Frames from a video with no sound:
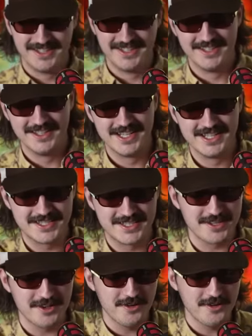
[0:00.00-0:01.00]
It's
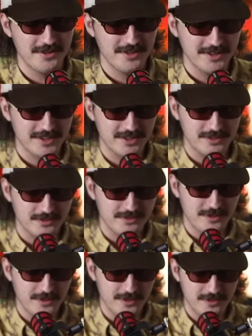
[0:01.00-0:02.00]
so there's
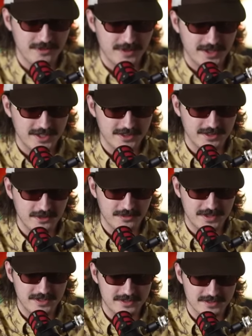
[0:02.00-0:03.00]
four fucking little
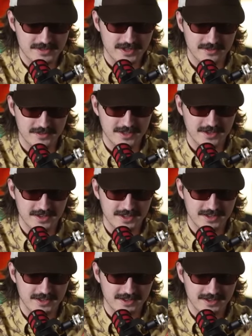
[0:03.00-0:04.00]
pieces that have to go
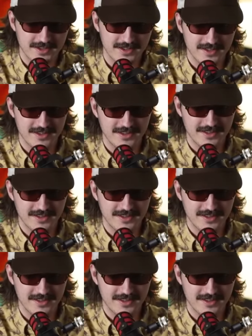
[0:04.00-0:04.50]
in.